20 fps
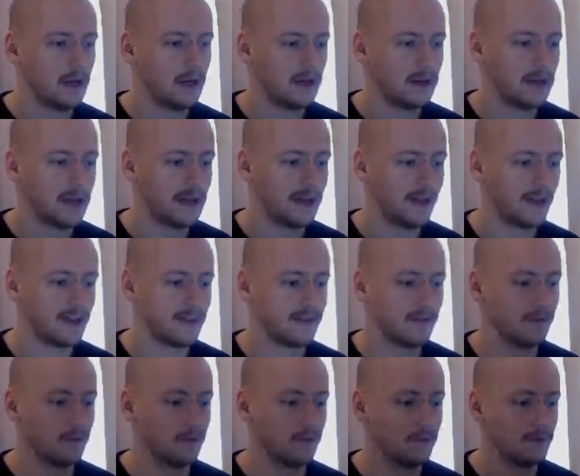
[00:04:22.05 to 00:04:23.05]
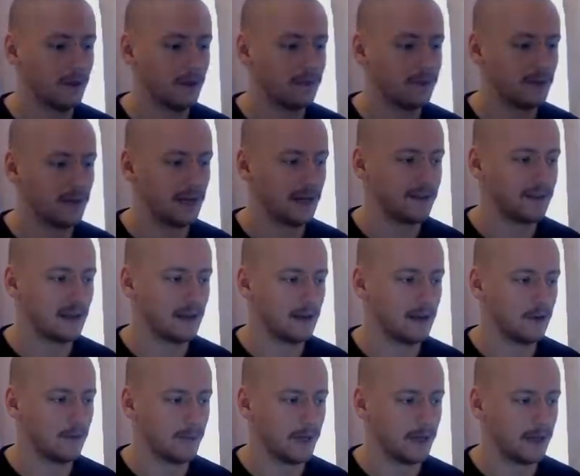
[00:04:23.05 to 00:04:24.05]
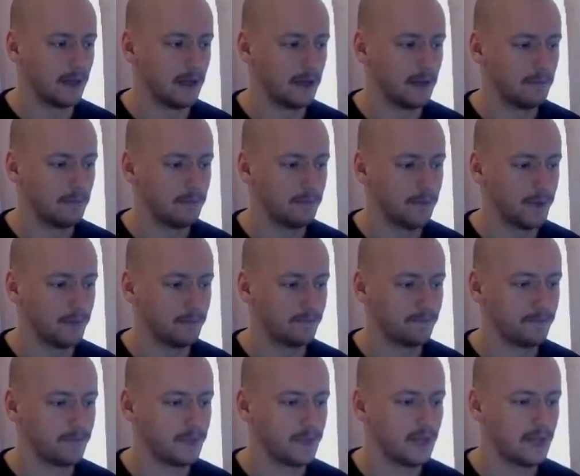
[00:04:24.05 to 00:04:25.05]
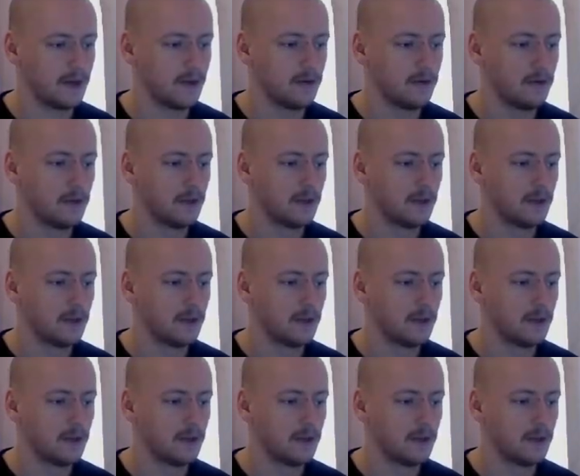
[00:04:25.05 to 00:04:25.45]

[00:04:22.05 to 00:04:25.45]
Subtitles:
lay that, oh, you have to lay it down a little bit early, but kill,